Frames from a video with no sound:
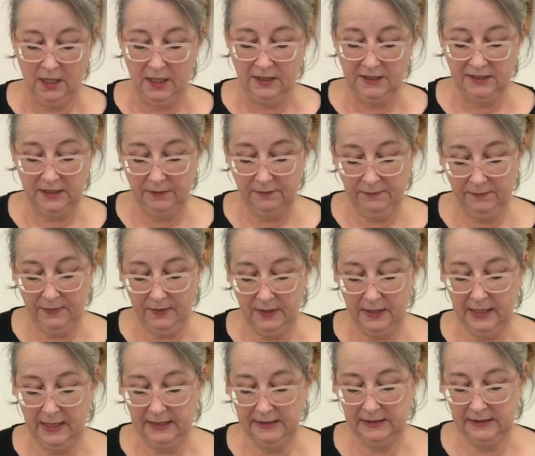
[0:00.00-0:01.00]
Some
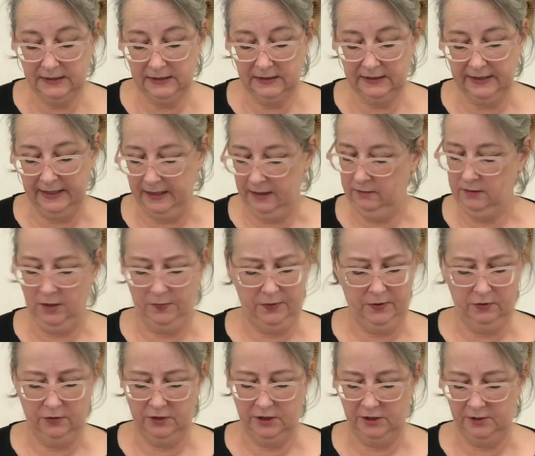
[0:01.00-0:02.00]
nice little, yeah, I'm gonna put
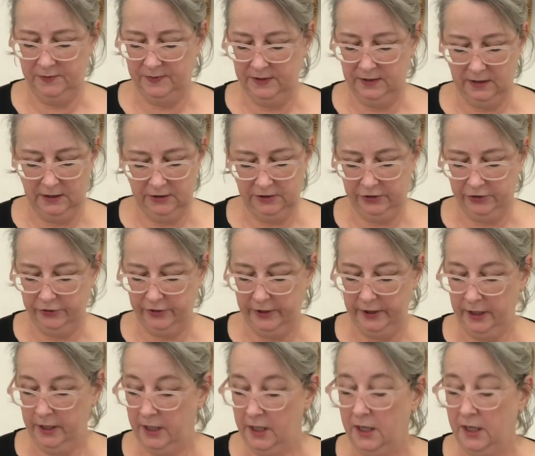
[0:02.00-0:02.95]
a whole teaspoon in there, screw it.